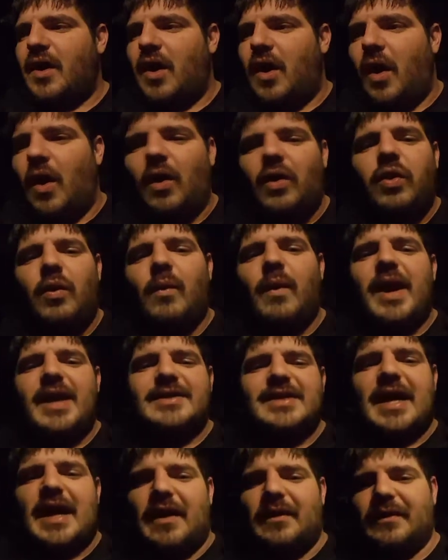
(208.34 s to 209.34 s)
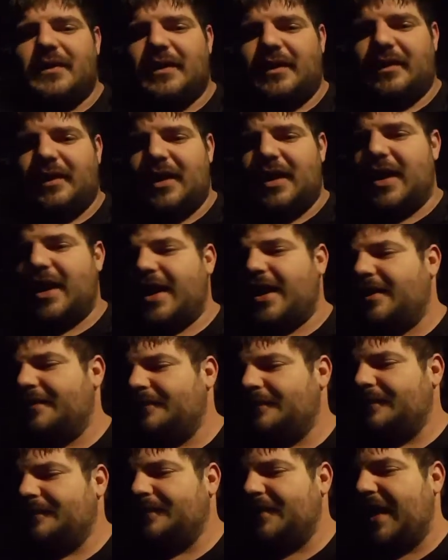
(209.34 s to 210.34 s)
all the way down the line.
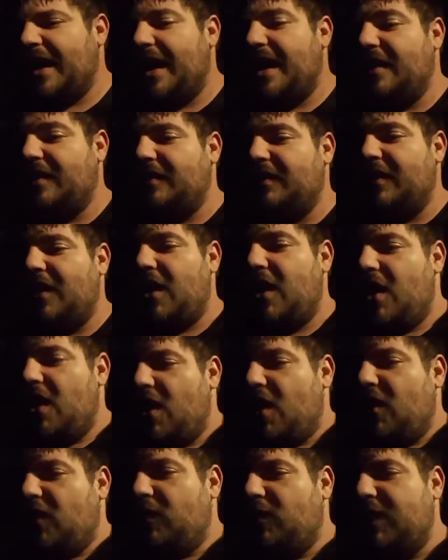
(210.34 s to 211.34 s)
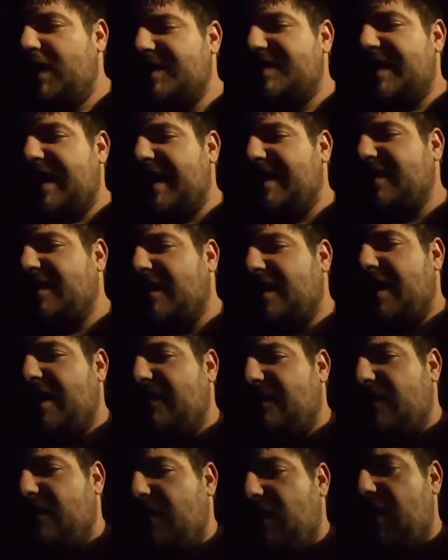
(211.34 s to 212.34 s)
And we sat there,
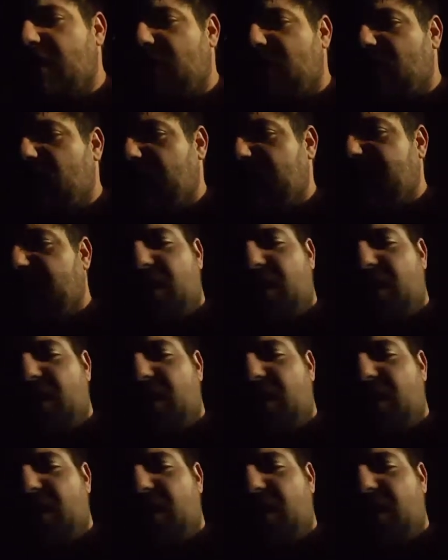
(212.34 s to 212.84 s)
and with